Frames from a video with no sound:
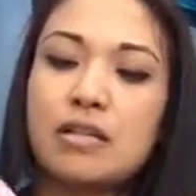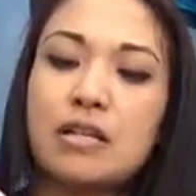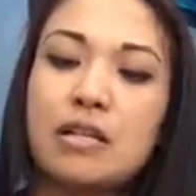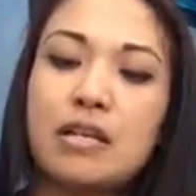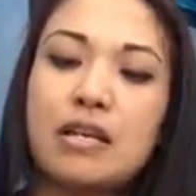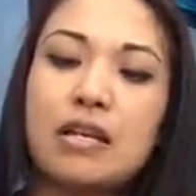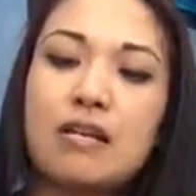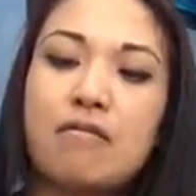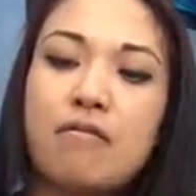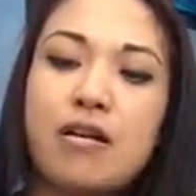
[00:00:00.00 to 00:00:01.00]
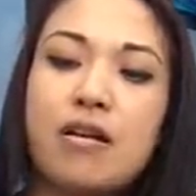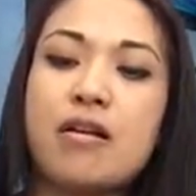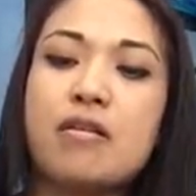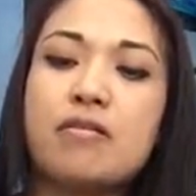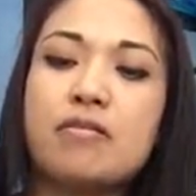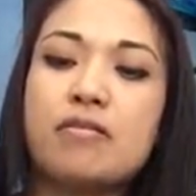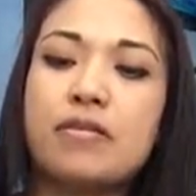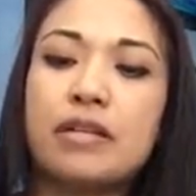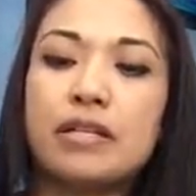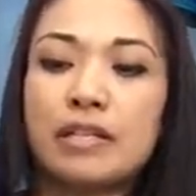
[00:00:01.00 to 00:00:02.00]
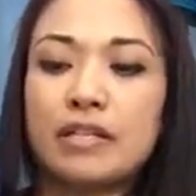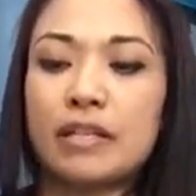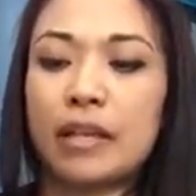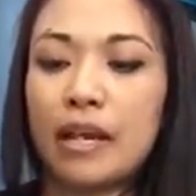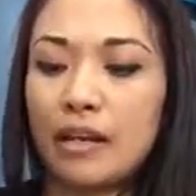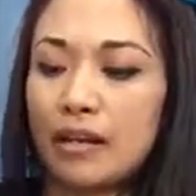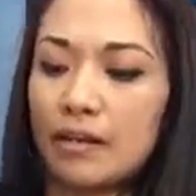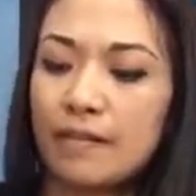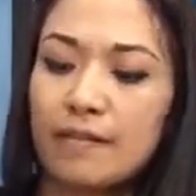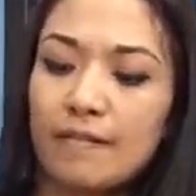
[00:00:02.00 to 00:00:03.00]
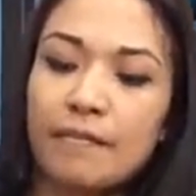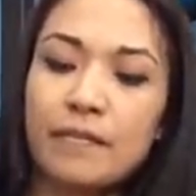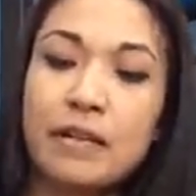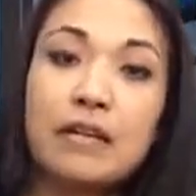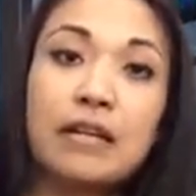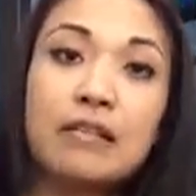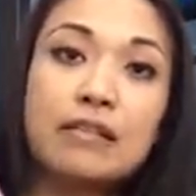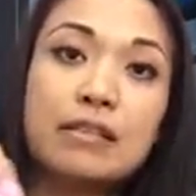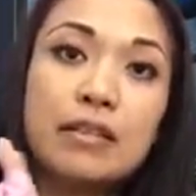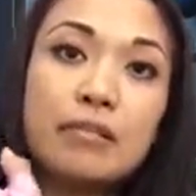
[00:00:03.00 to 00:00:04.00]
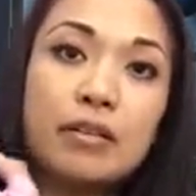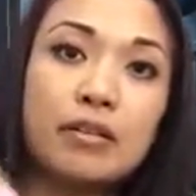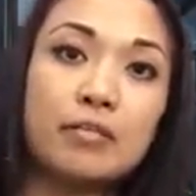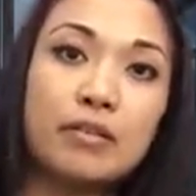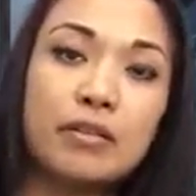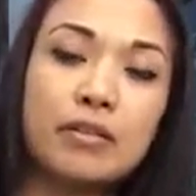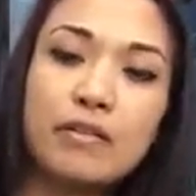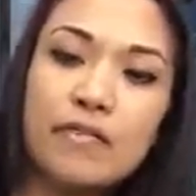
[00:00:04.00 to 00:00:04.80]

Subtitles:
and then around the wrist again. Now it's time to go in between the